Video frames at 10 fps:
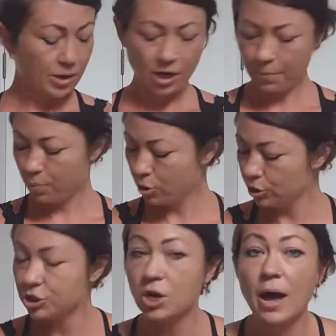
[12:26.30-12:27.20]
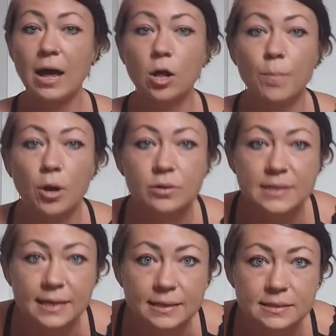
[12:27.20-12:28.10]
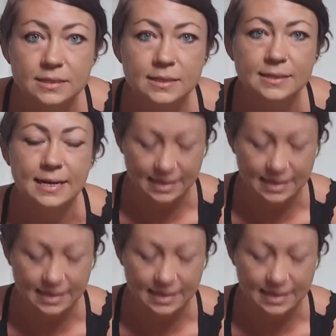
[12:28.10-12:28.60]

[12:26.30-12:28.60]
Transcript: We're gonna push our elbows into the